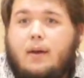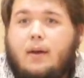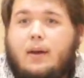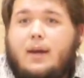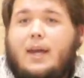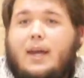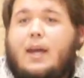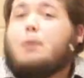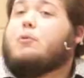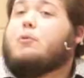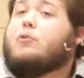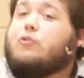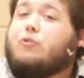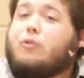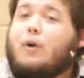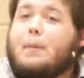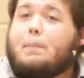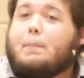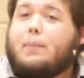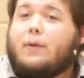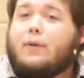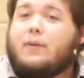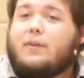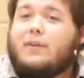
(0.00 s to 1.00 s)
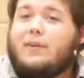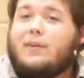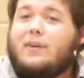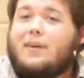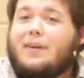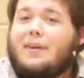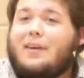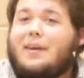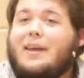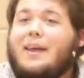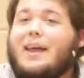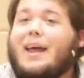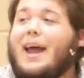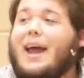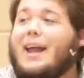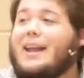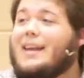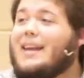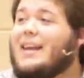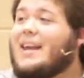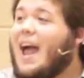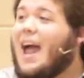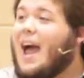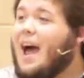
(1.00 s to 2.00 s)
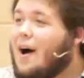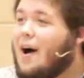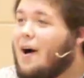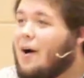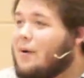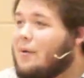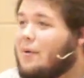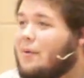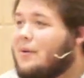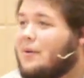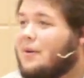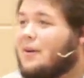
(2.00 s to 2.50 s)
he was crippled. And now,